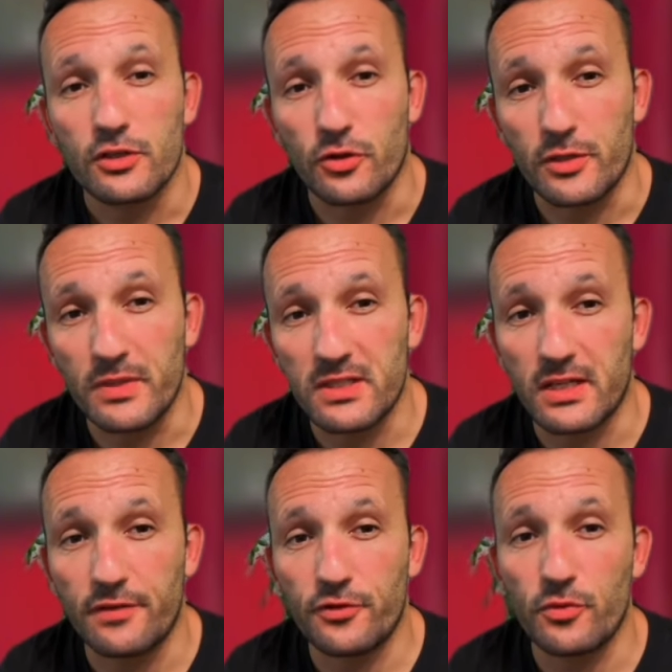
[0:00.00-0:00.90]
So it means
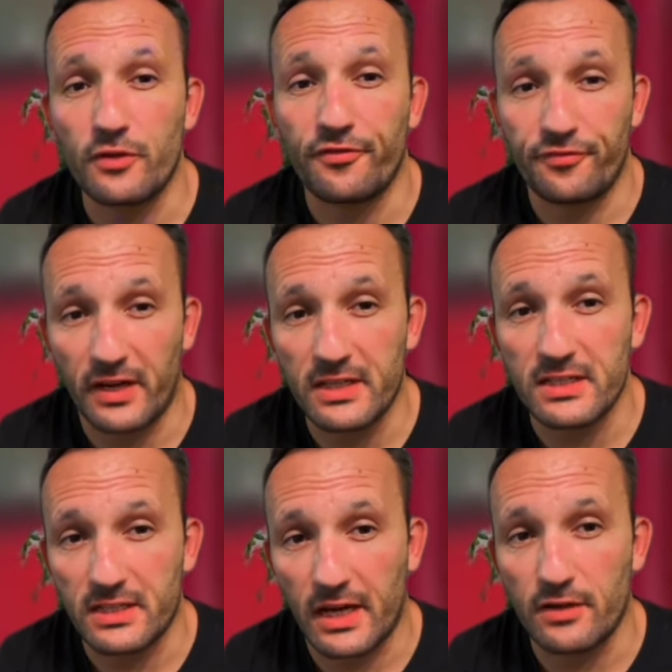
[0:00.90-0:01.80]
that if you want to fight
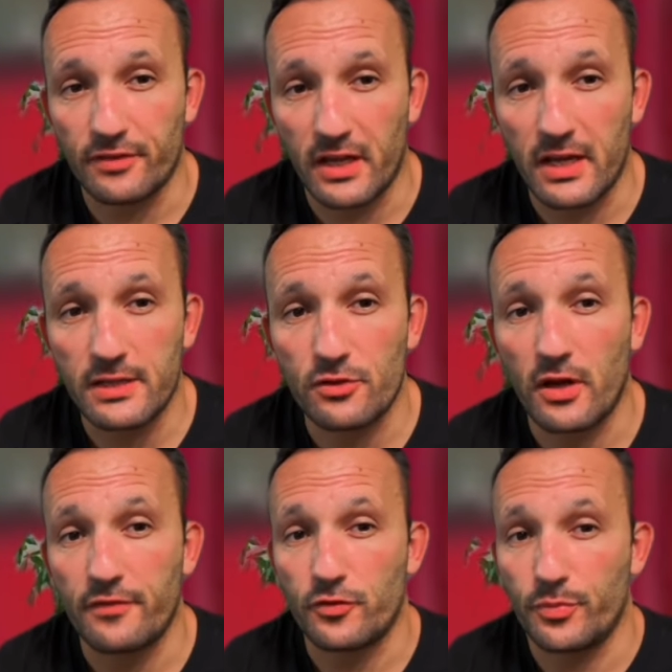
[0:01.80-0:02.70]
these kind of guys, you
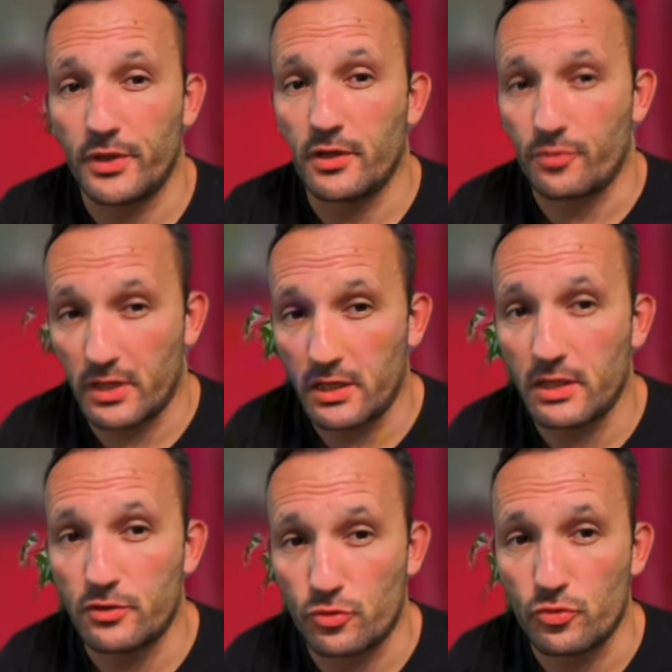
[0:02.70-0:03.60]
have to be
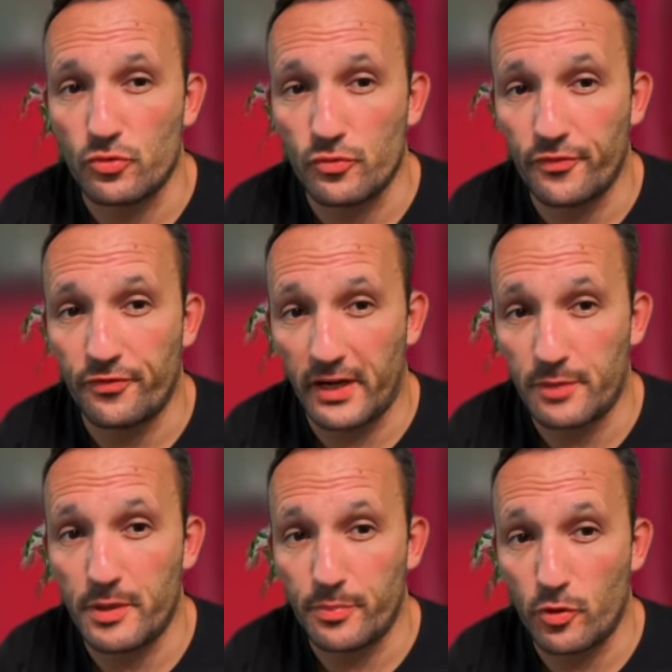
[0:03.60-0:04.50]
ready to
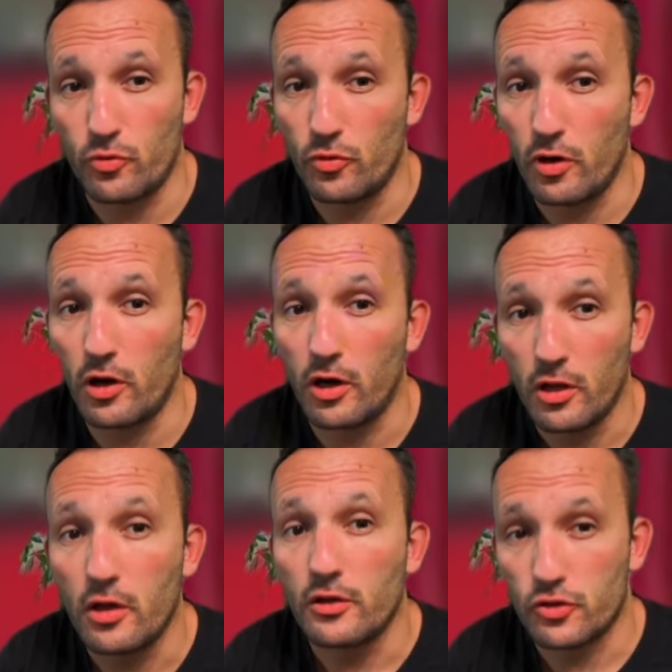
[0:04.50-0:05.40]
fight people who are
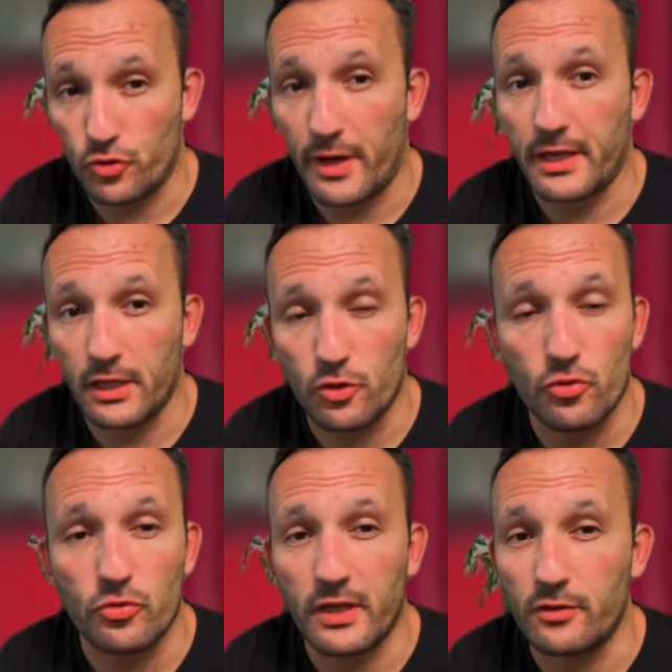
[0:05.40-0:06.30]
striking
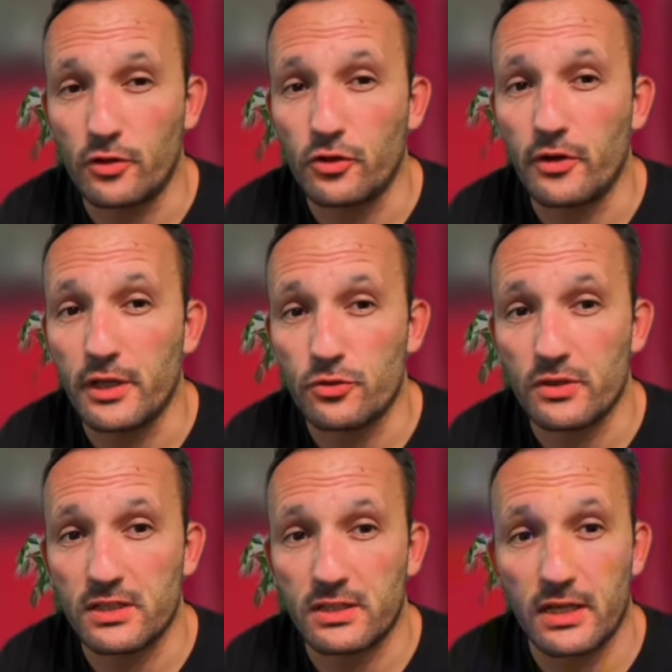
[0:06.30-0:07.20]
you. They're not going
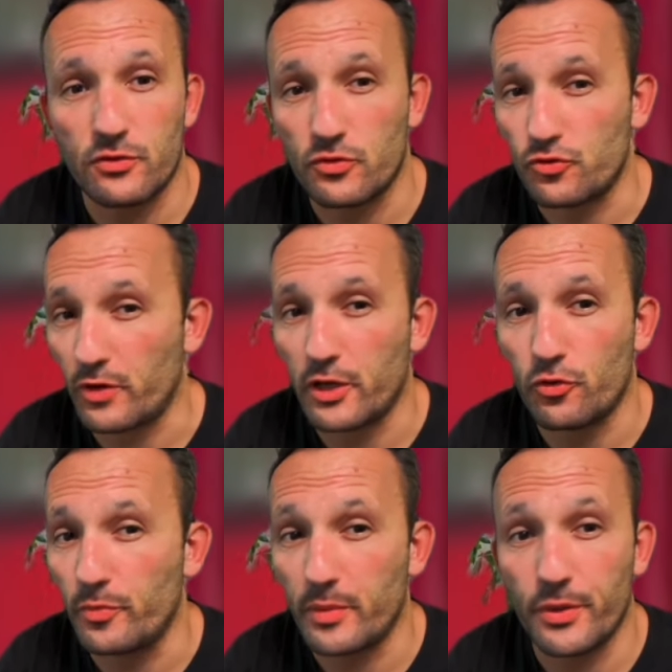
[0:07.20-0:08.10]
to hesitate to
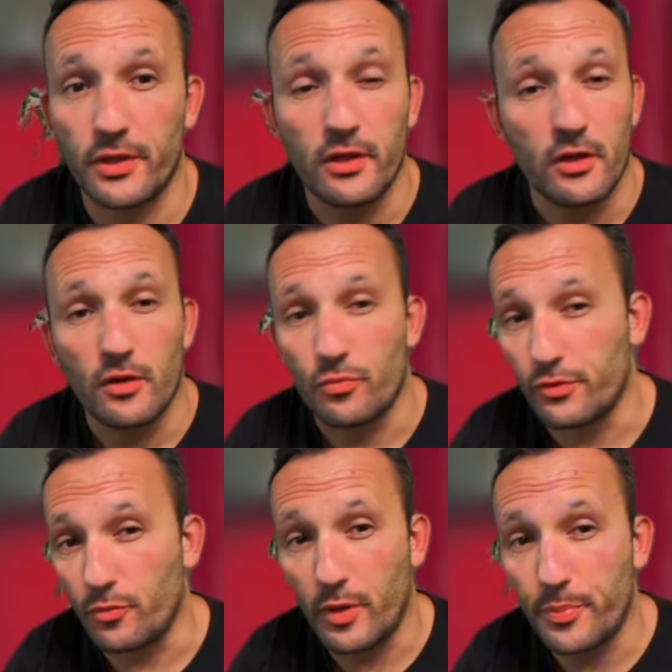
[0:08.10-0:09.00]
strike you maybe
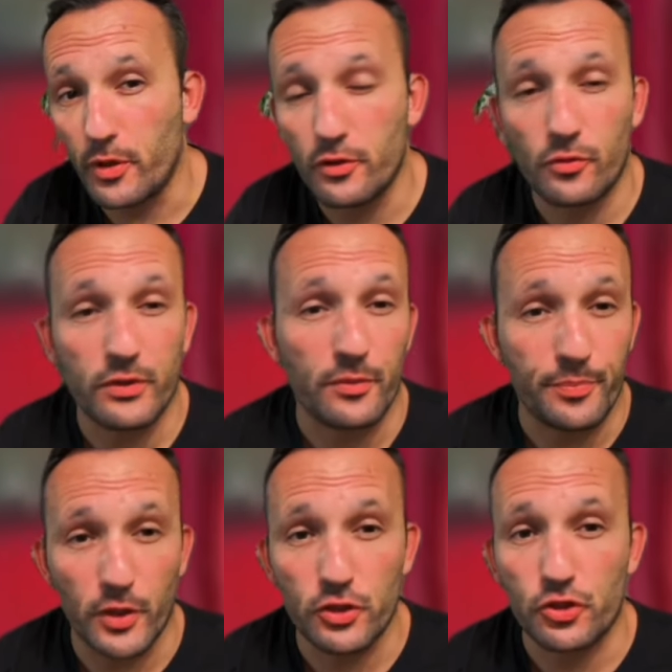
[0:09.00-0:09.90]
with a weapon or with a
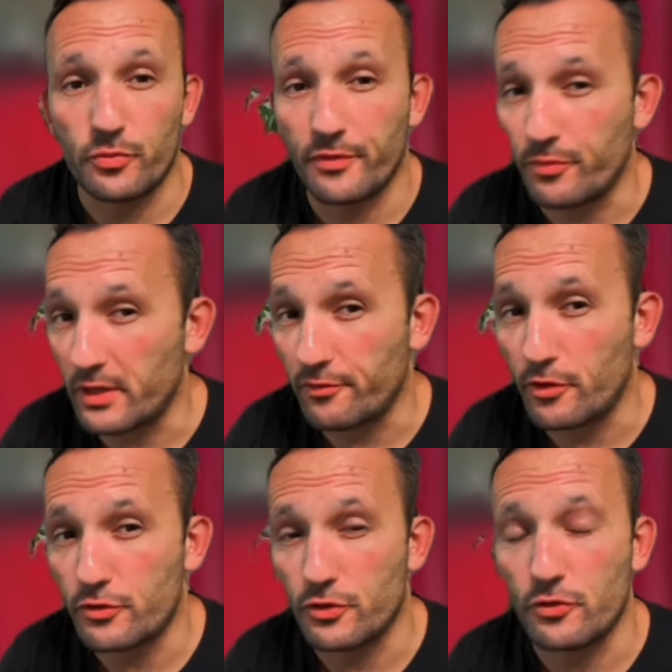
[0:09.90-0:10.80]
punch or with
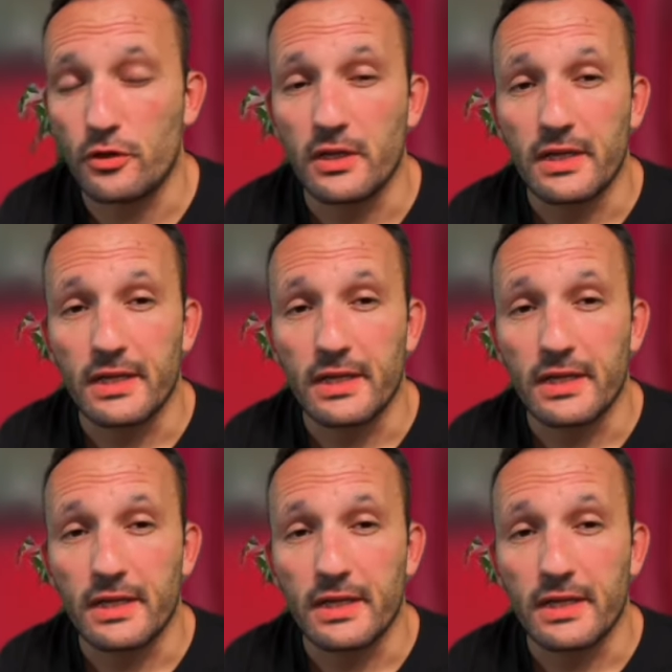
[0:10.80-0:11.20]
whatever. So